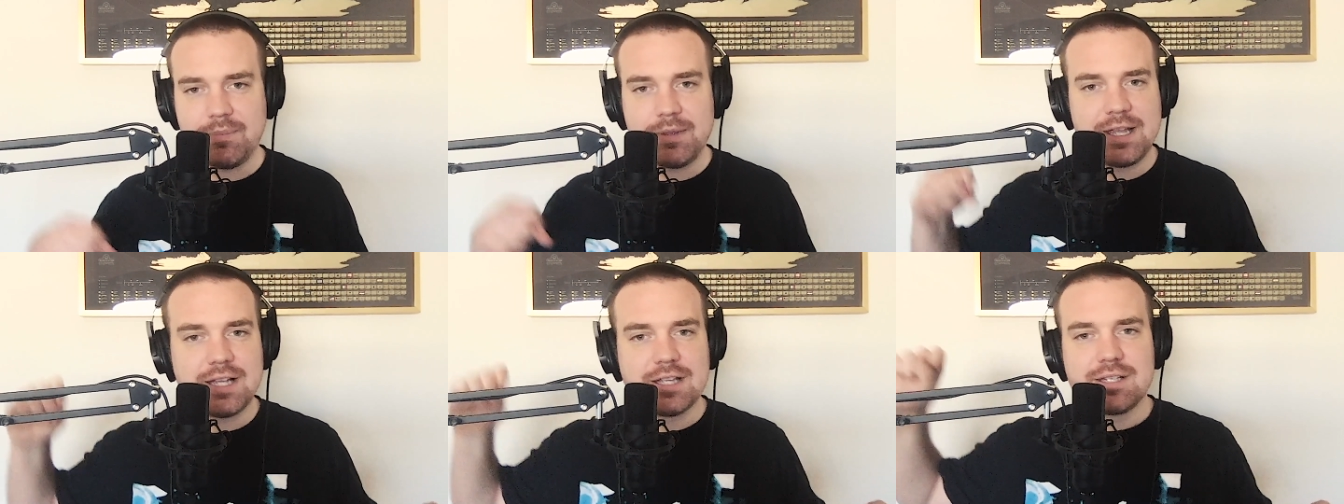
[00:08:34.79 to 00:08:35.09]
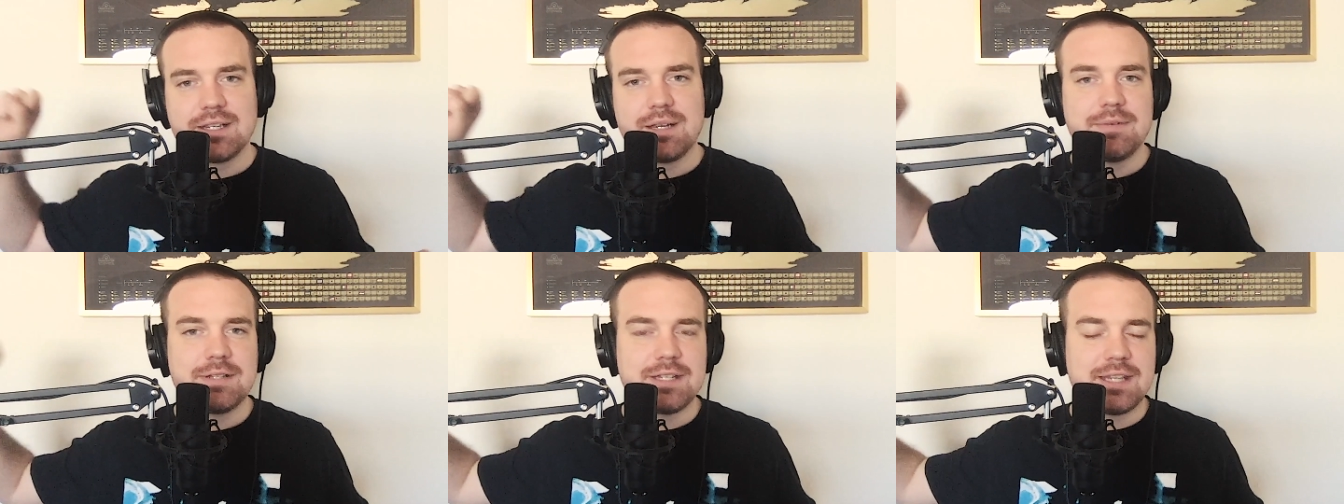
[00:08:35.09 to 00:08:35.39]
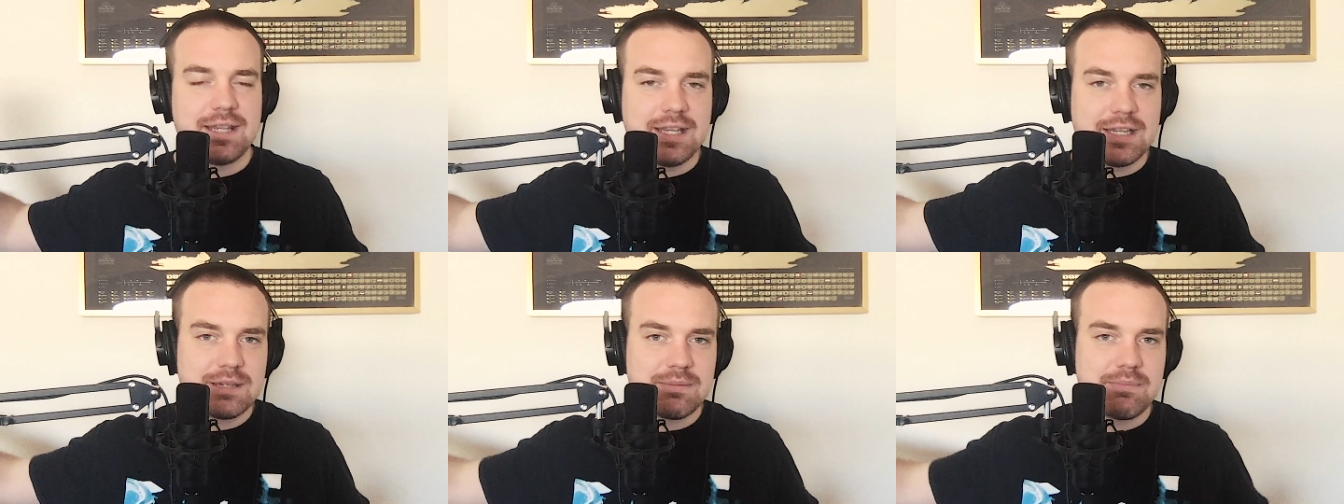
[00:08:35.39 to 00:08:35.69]
because he was
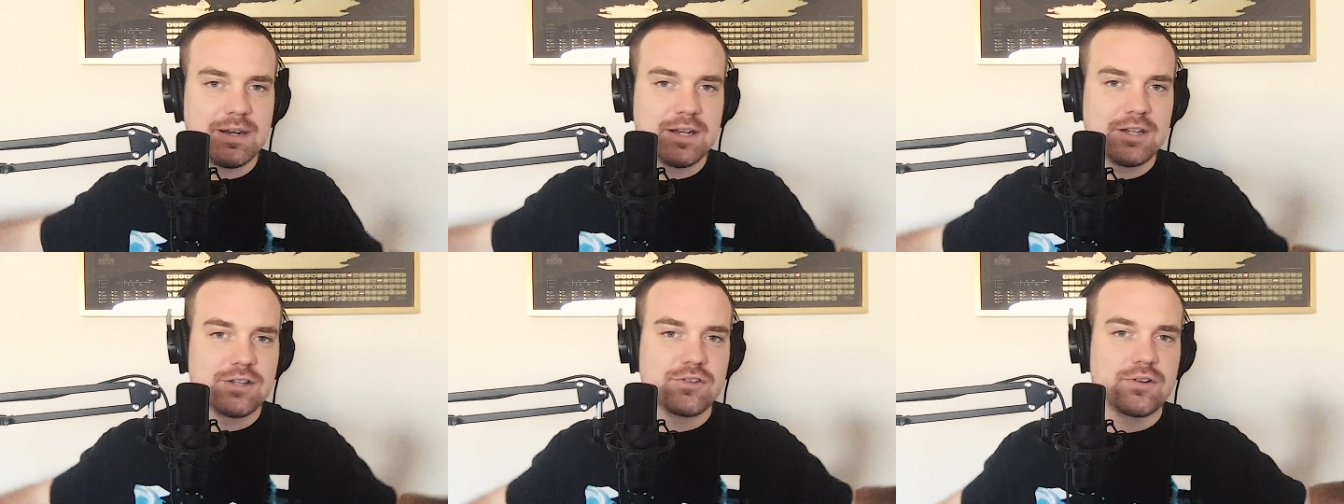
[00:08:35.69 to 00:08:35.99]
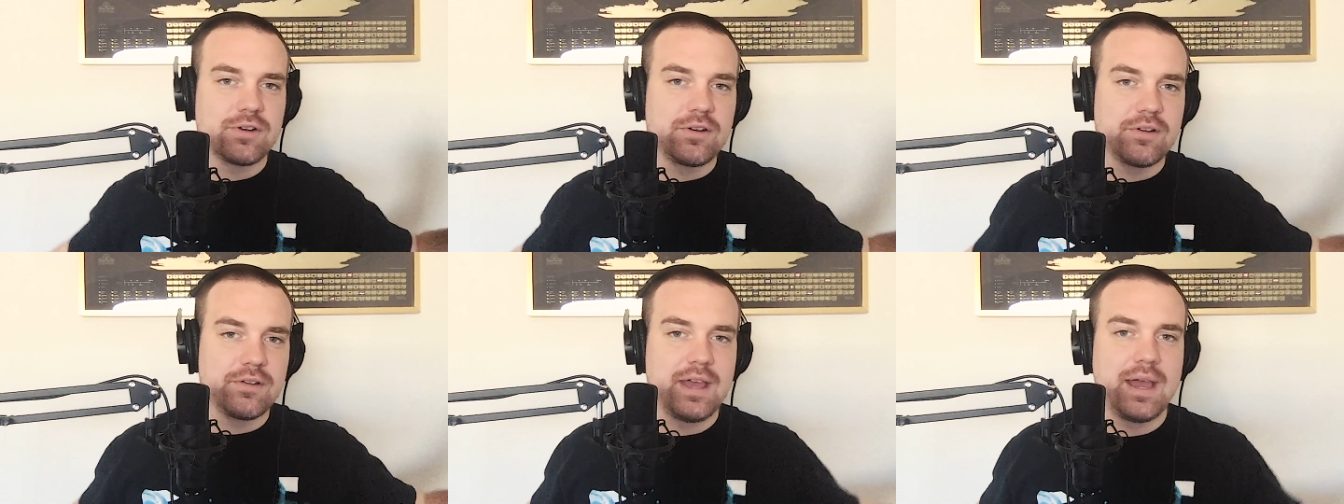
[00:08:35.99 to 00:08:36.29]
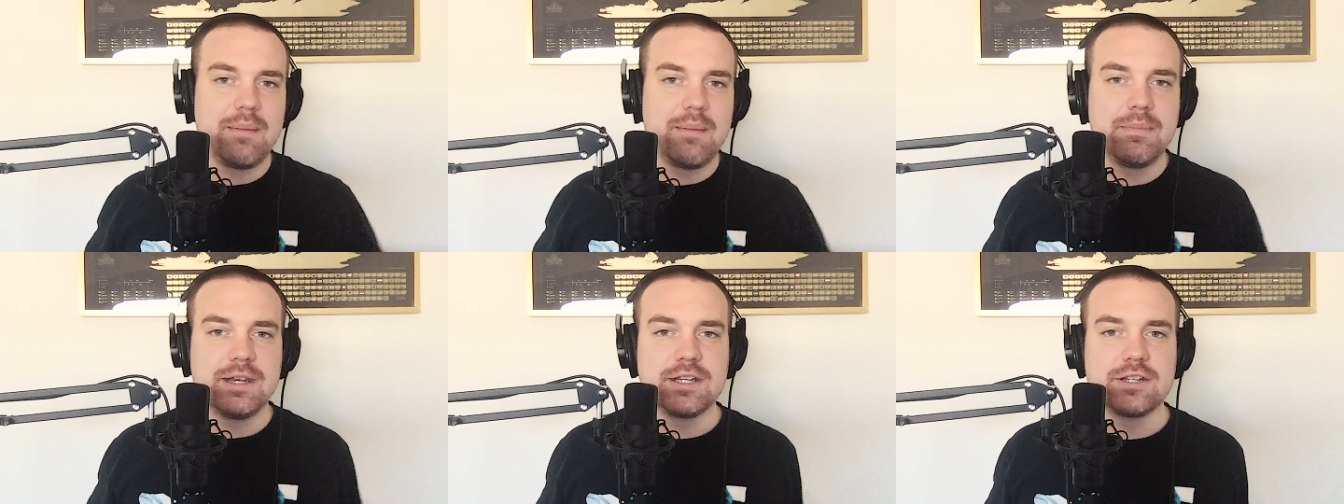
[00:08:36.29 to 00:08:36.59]
in this ministry or
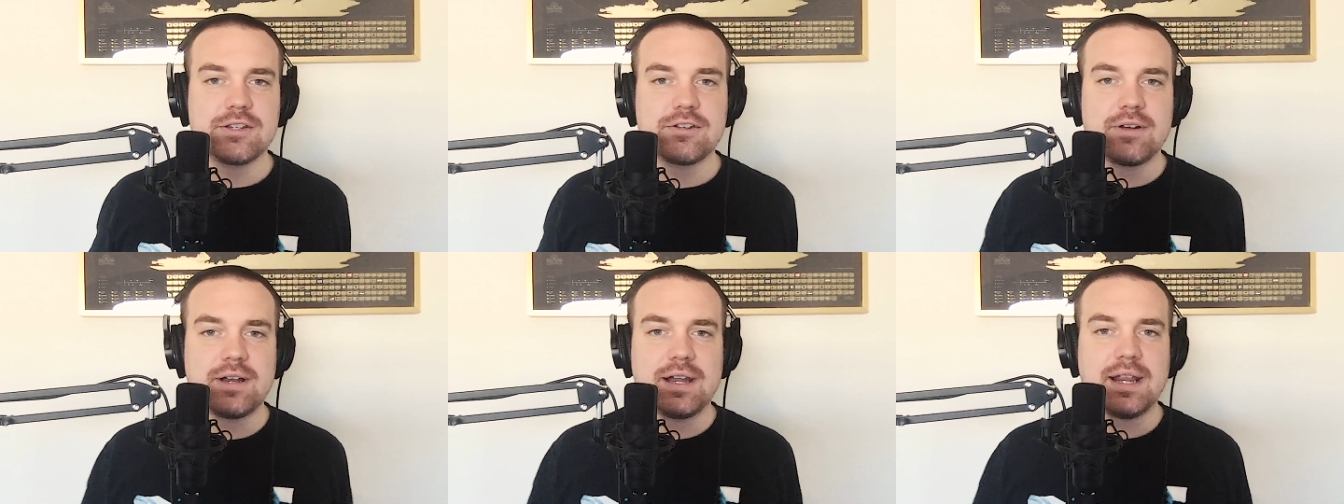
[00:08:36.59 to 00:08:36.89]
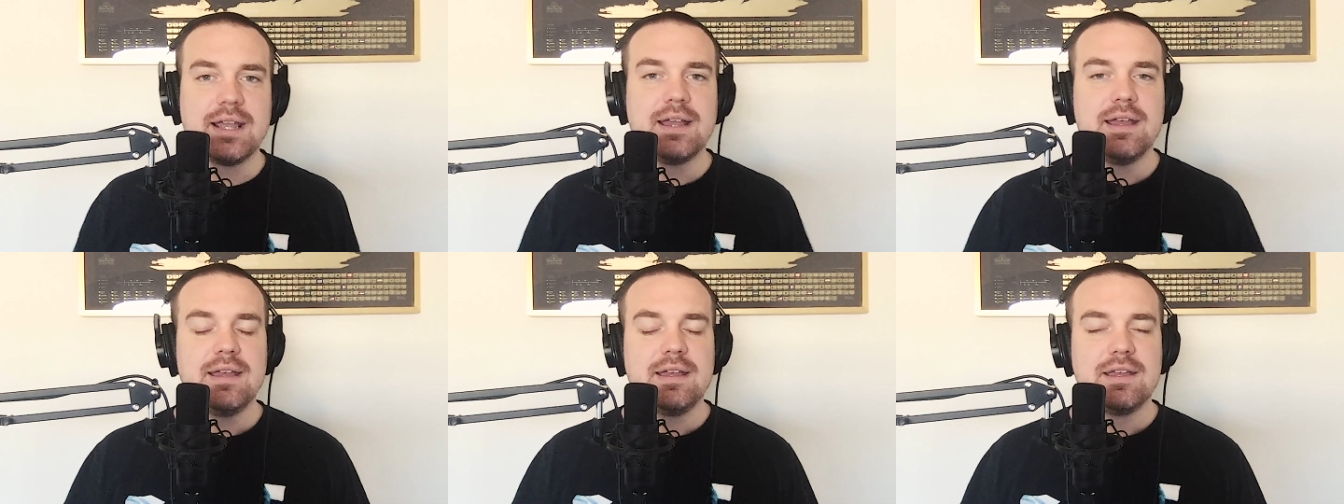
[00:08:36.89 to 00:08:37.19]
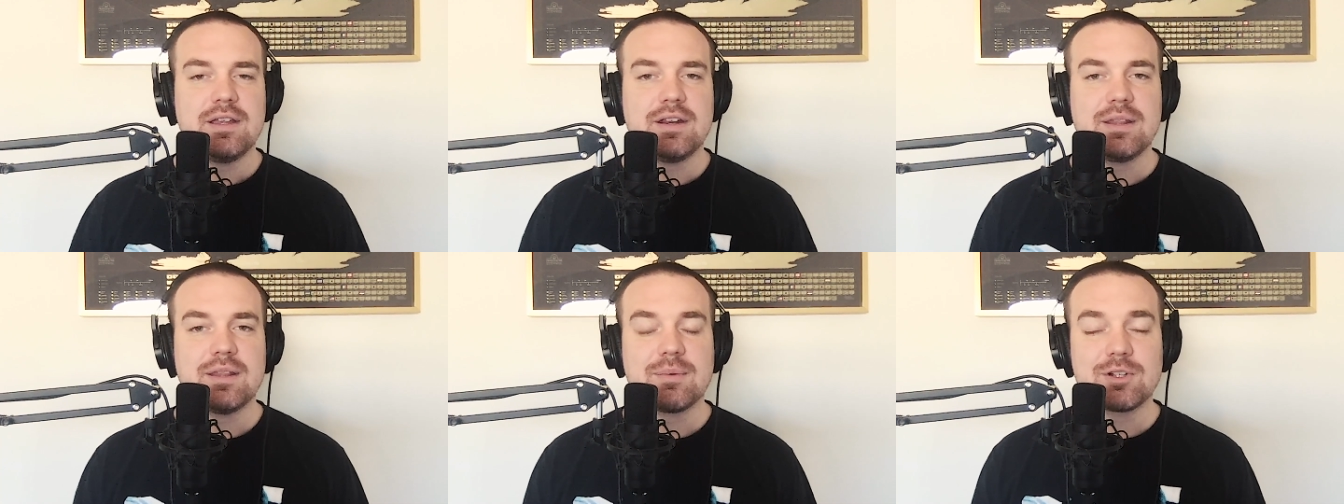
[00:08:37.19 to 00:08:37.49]
that ministry,
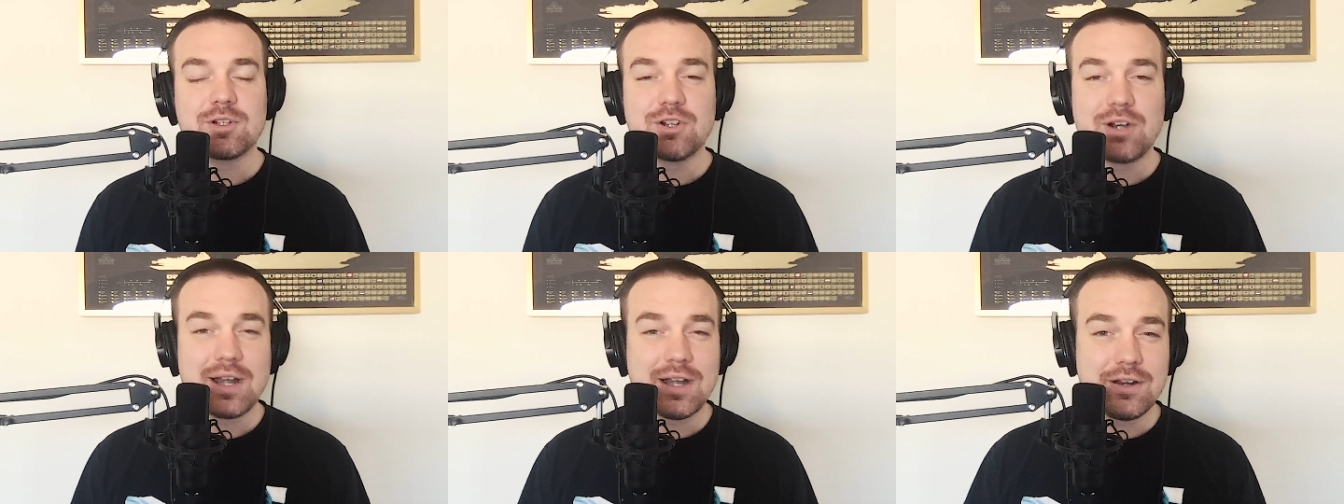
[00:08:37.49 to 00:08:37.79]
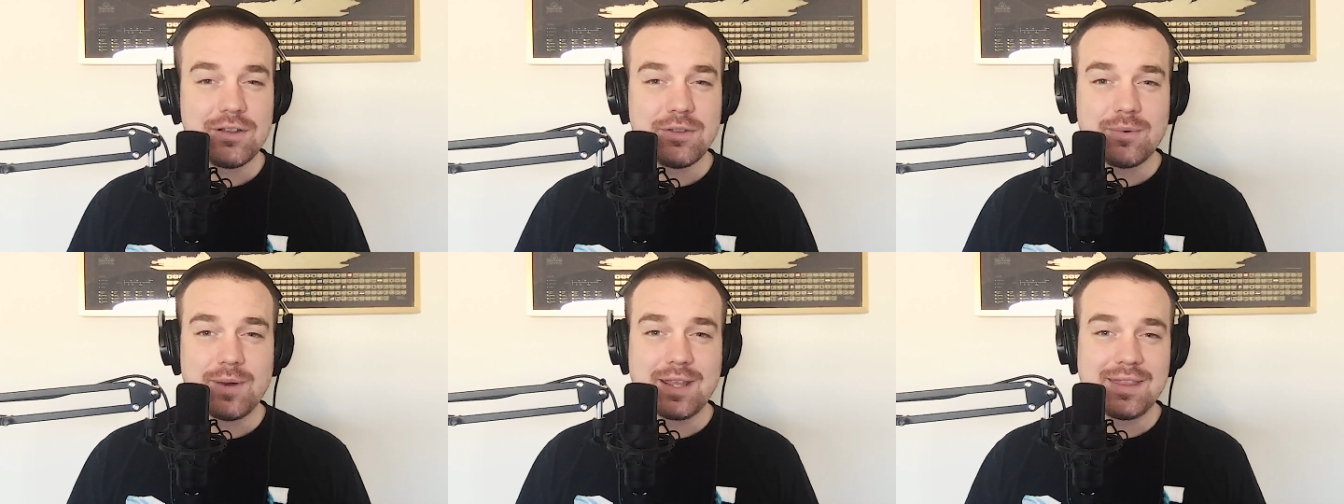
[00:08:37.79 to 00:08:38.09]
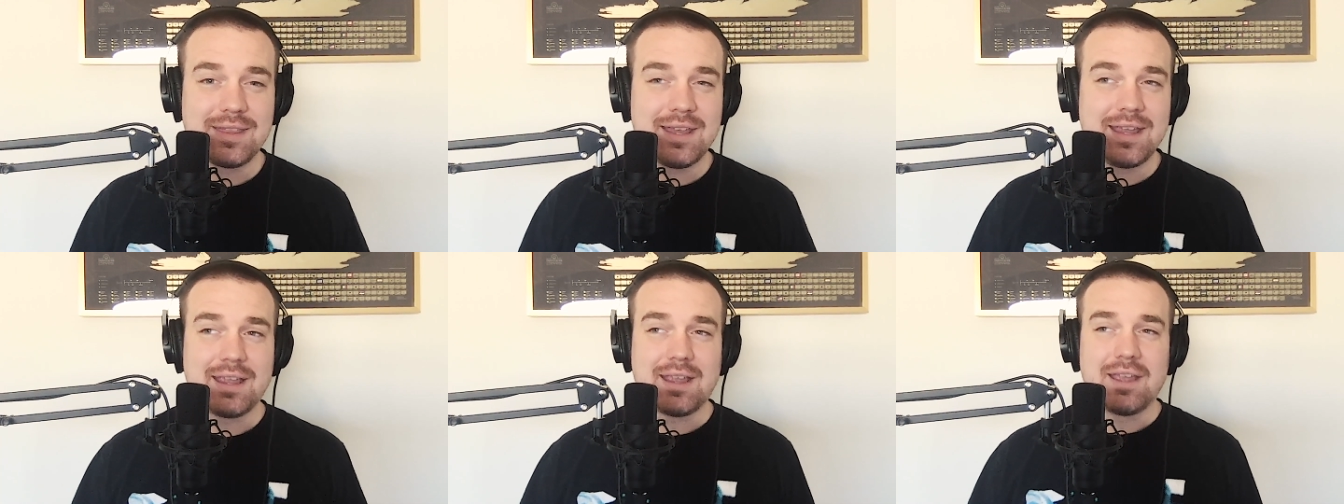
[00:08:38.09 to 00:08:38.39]
they were trying to do the
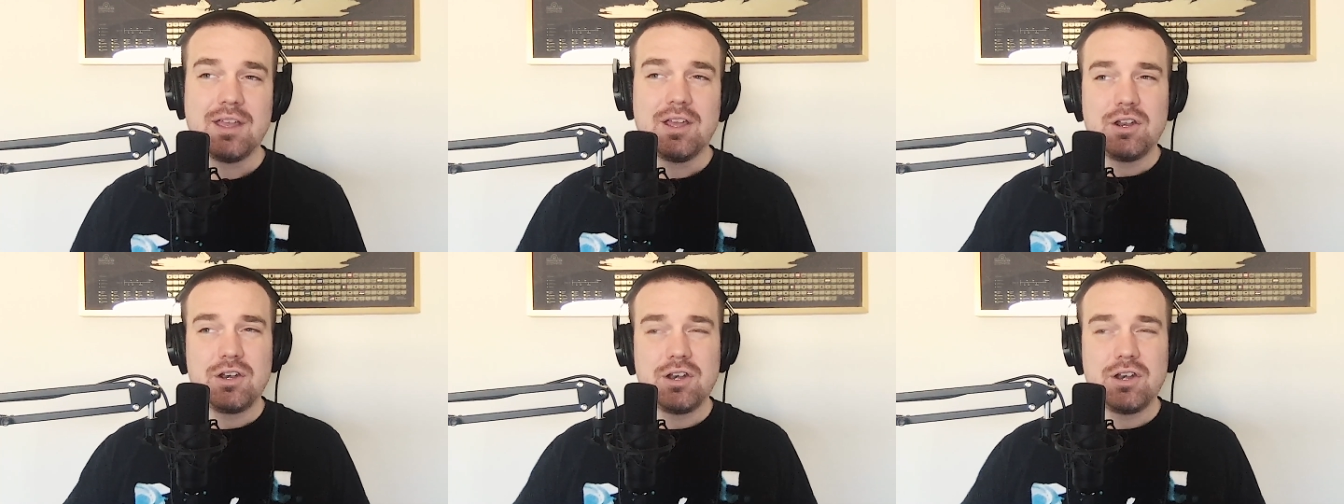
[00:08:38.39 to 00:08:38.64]
right thing.